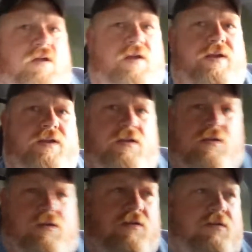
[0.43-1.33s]
I
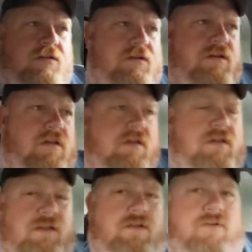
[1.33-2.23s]

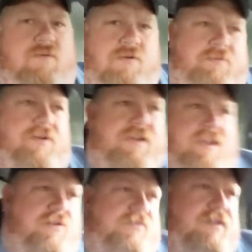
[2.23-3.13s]
don't know what we're going to
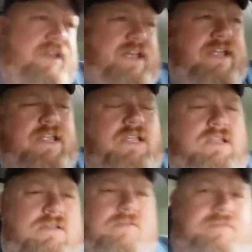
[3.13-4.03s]
get on today,
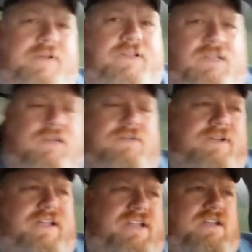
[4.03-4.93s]
but we
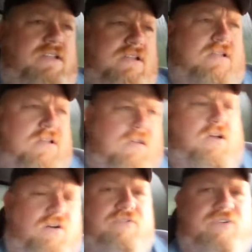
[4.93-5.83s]
had
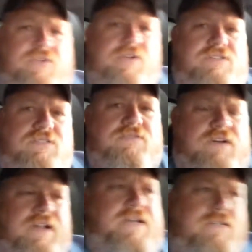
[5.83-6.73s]
over 2 inches of
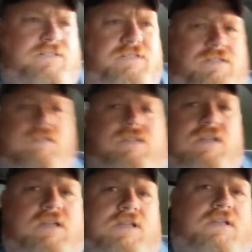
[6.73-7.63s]
rain.
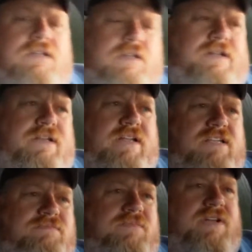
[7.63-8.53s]

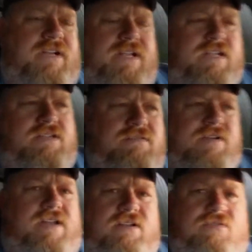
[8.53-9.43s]
Today's Monday. We
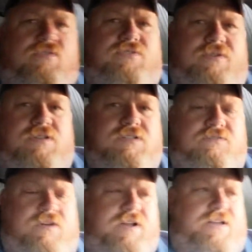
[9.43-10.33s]
had over 2 inches
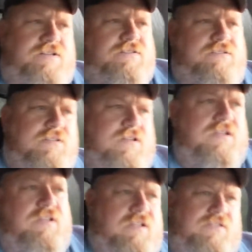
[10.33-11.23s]
of rain
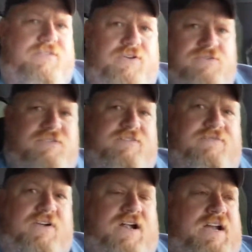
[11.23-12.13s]
Thursday and
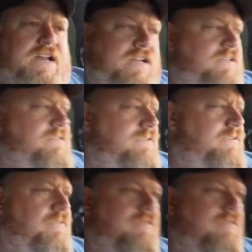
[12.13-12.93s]
Friday, so